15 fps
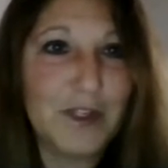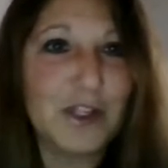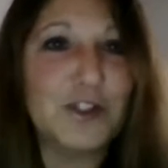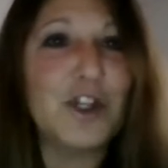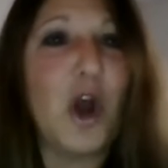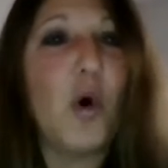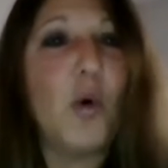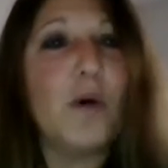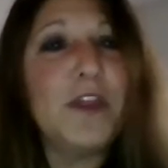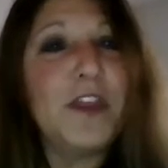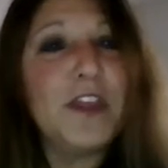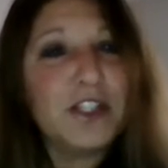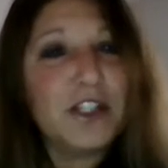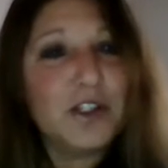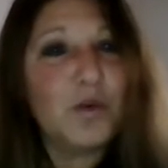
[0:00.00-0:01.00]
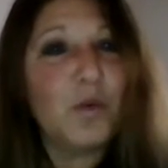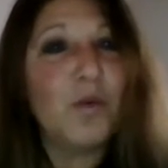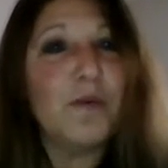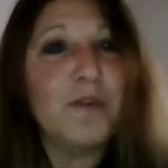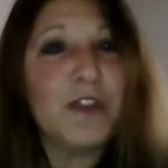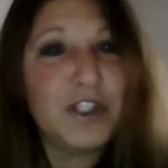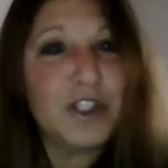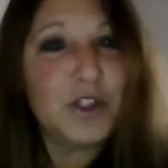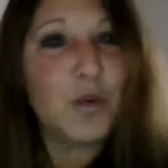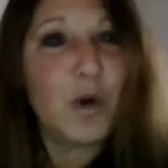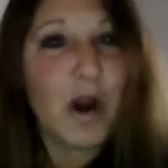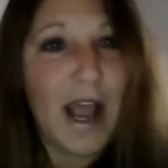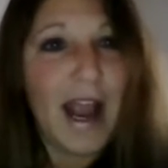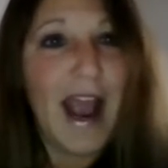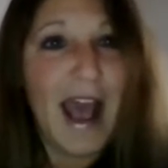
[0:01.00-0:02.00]
So this is what
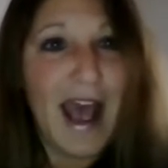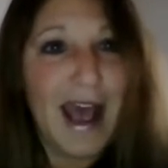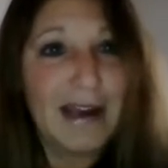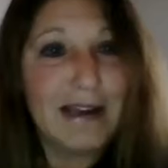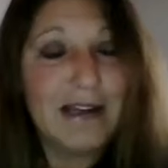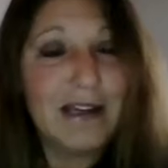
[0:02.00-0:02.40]
I had.